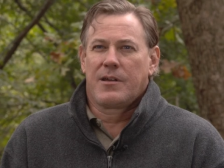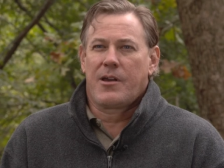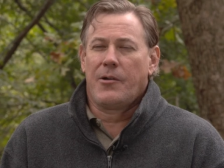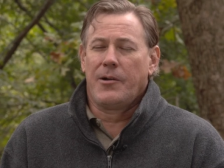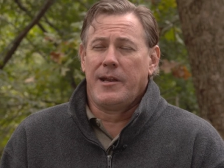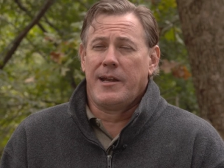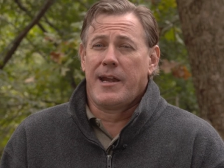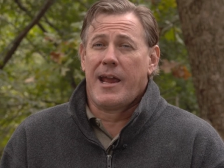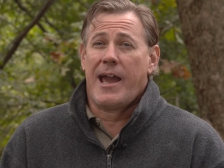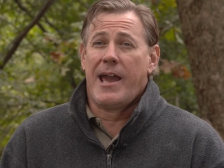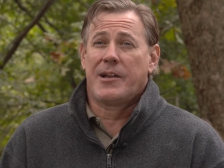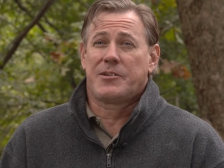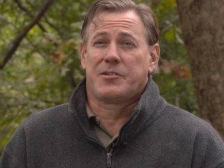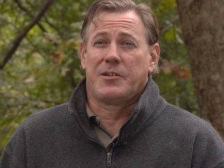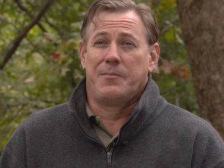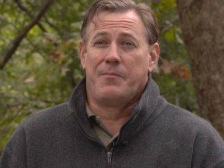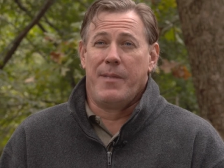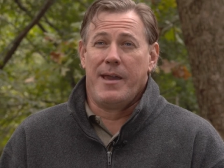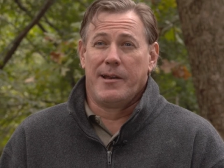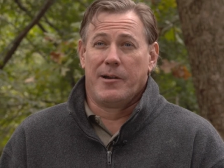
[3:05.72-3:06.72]
Cody and I
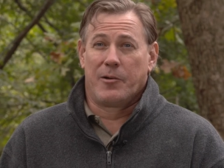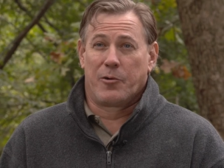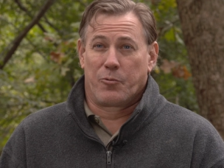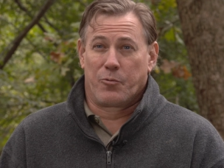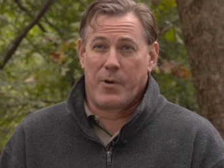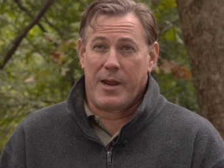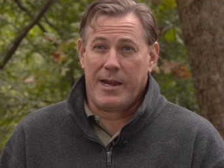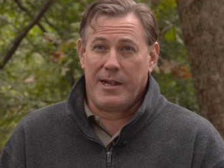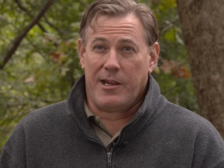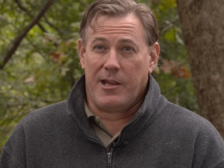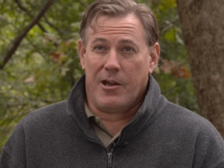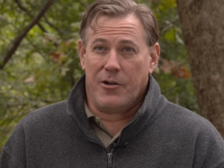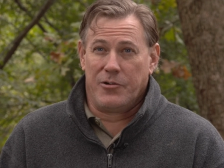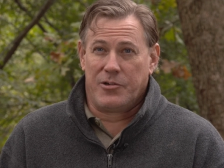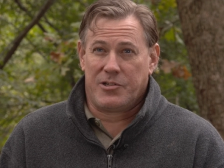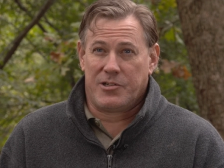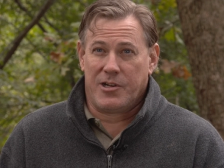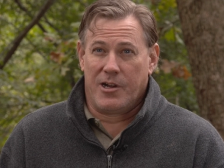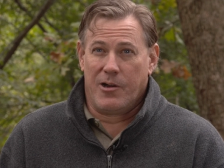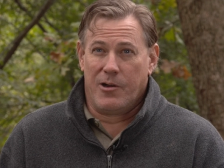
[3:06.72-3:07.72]
actually met on a radio
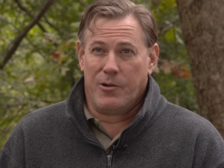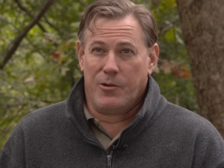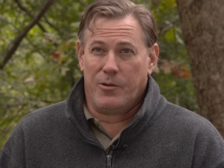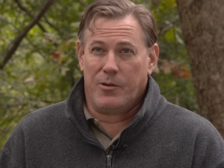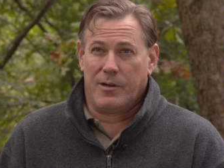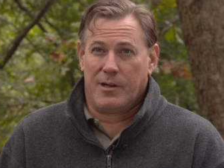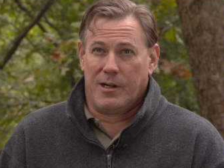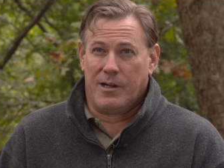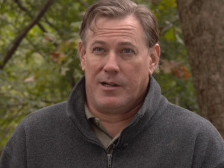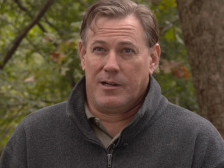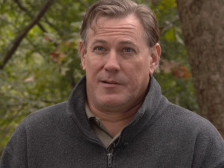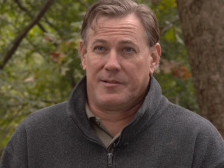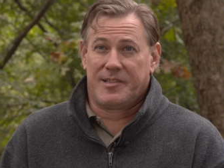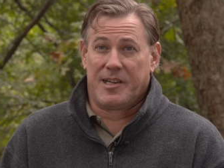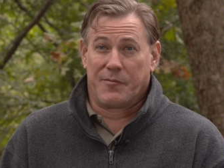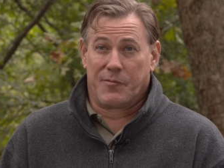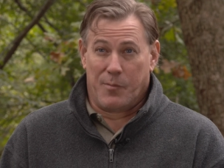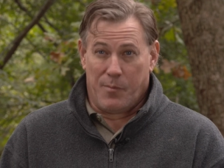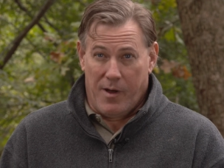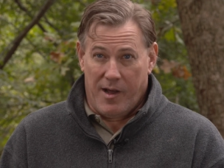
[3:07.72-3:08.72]
show uh,
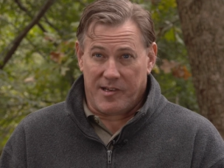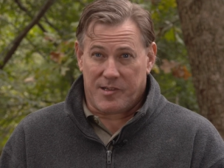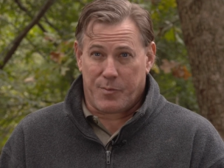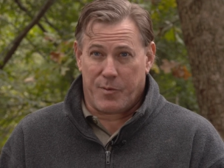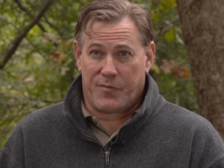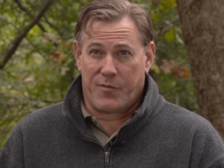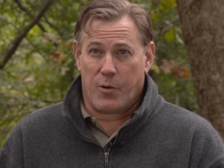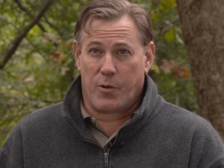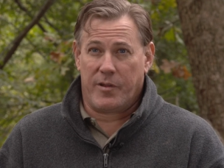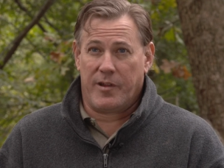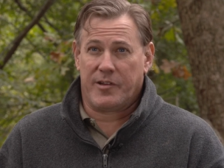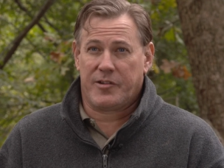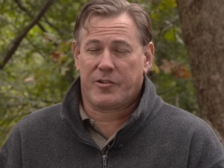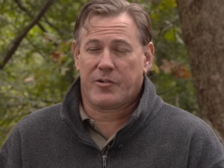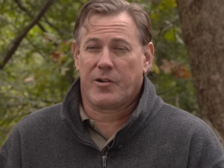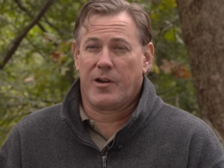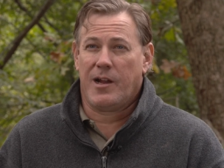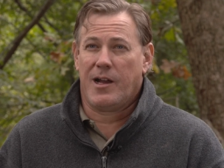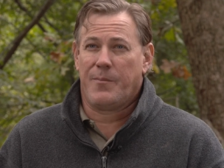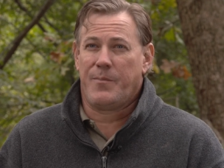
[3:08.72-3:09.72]
several months before this
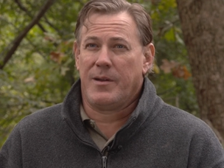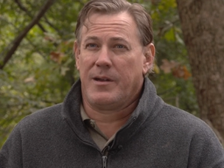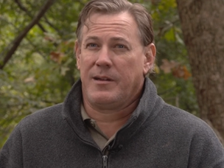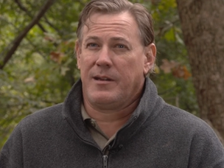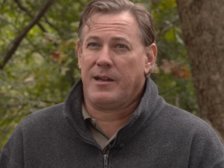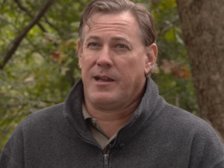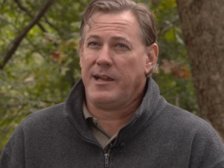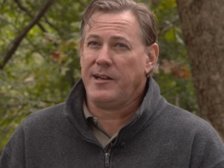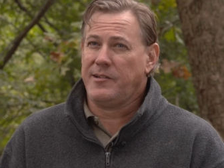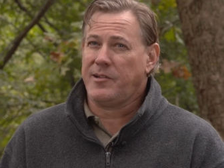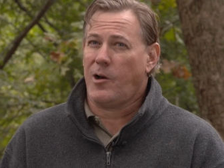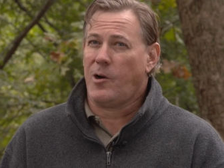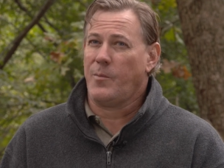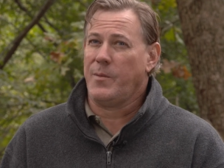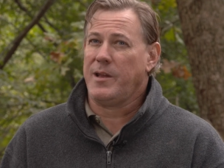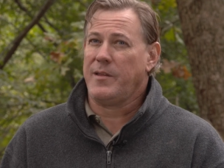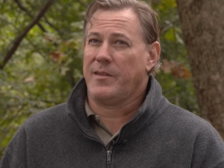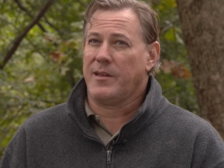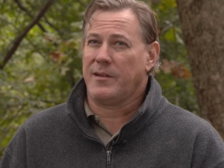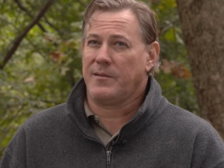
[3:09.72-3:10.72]
trip, and he told
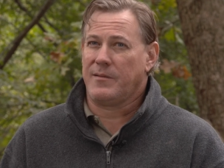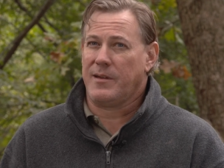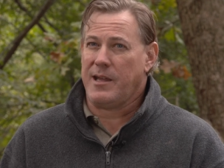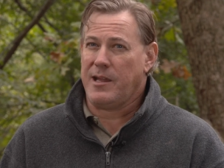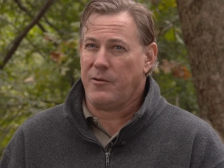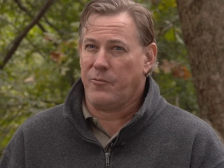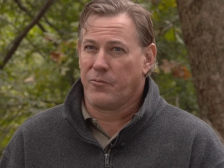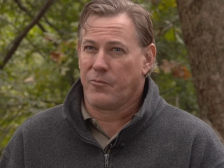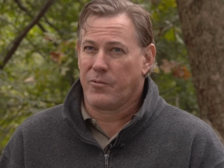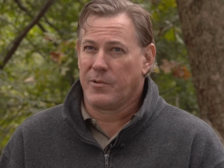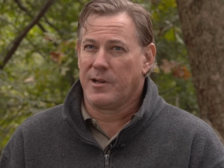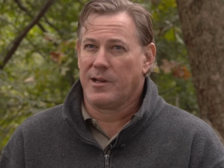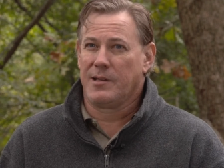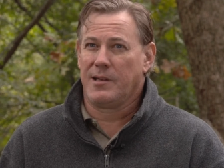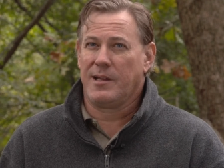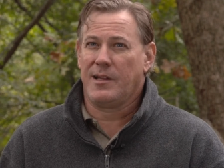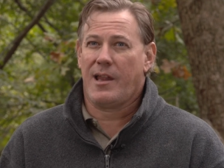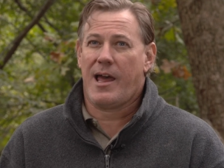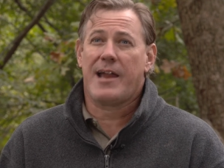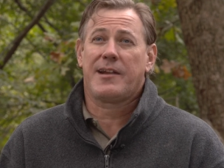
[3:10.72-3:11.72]
me that he
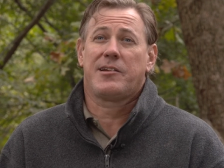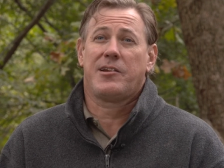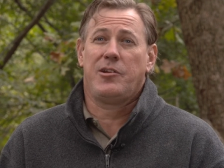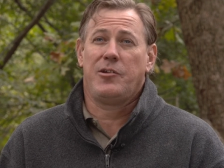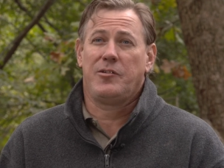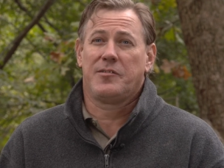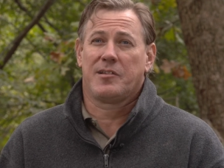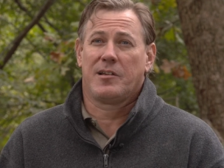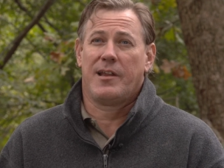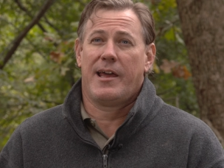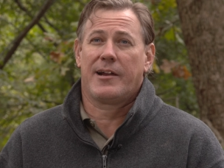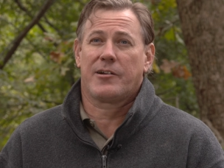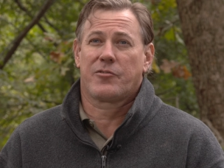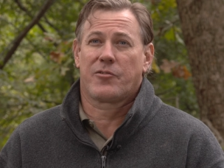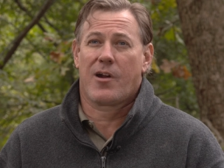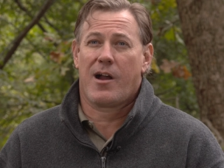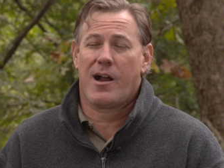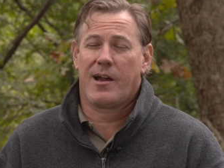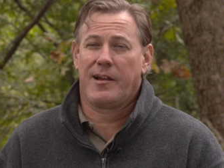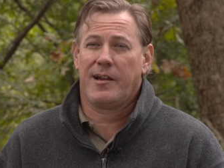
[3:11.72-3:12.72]
really liked to use
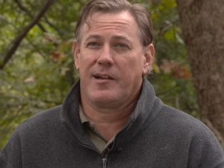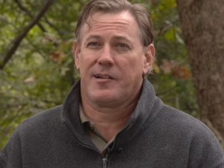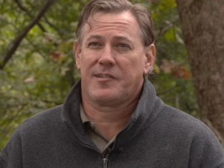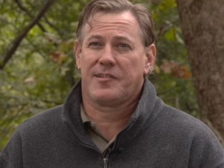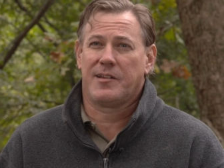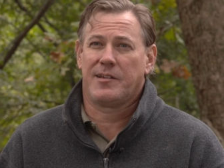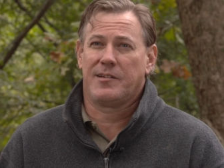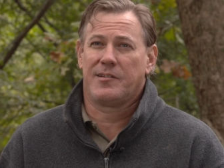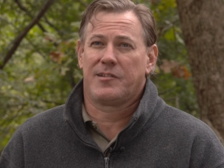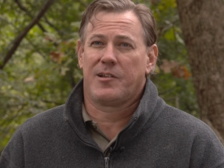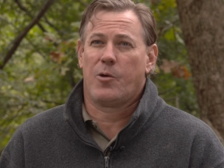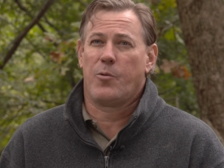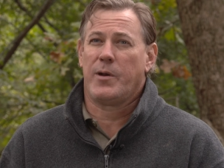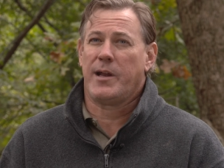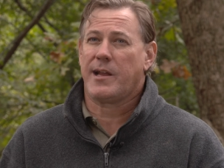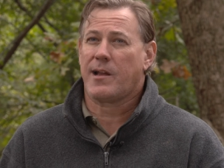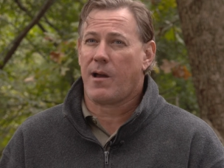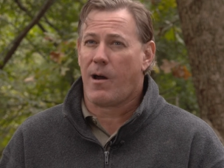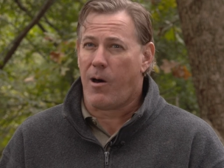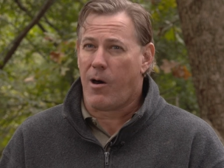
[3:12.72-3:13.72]
electronics. And so
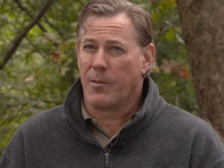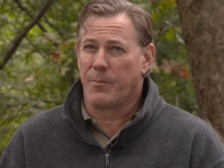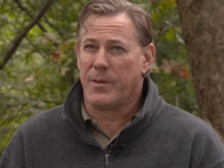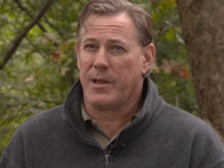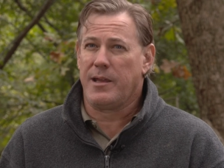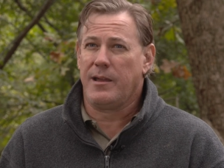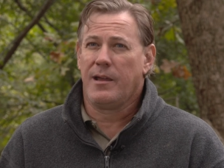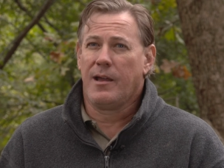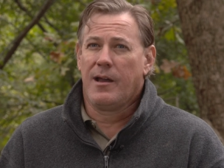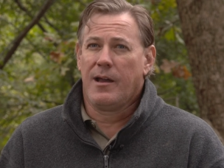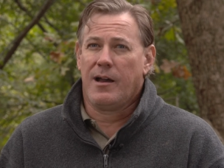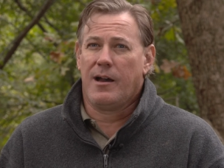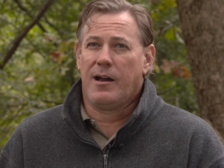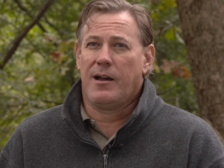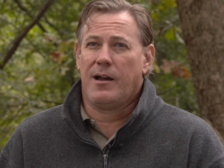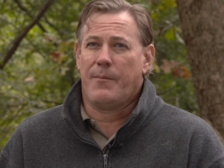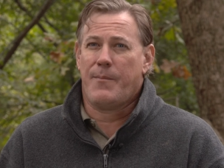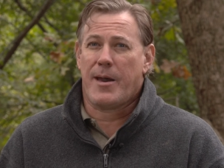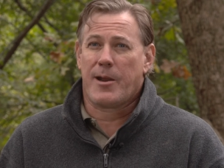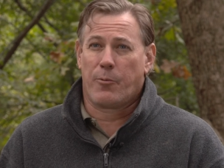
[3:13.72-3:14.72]
when he called me
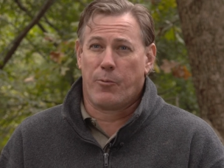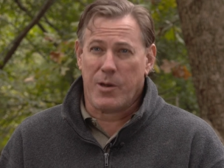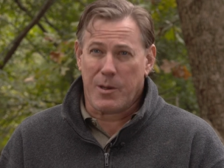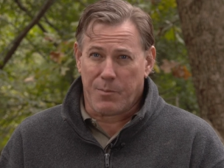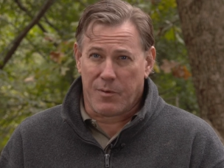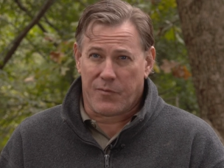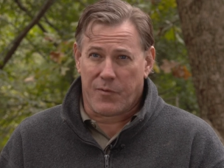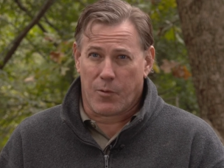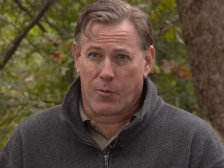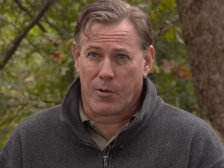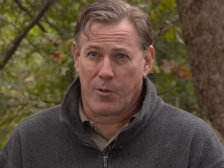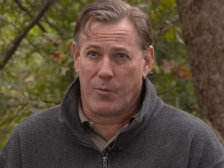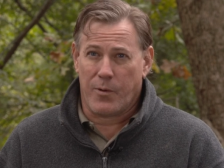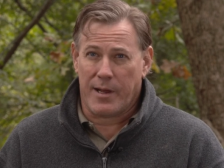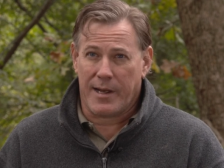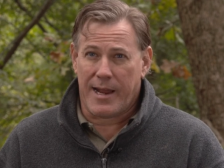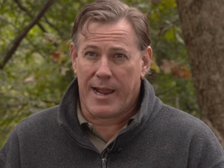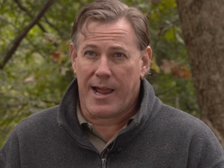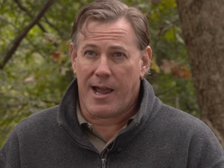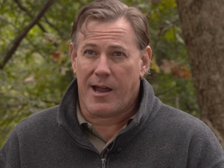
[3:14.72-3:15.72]
uh, about a week before we
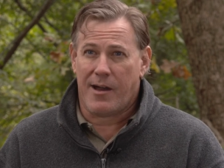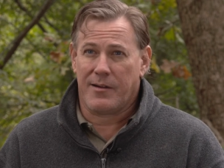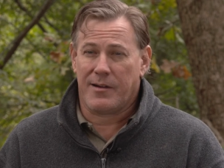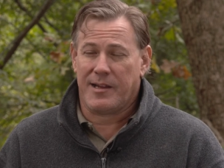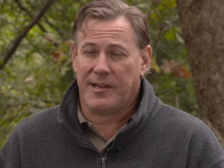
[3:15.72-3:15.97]
went out,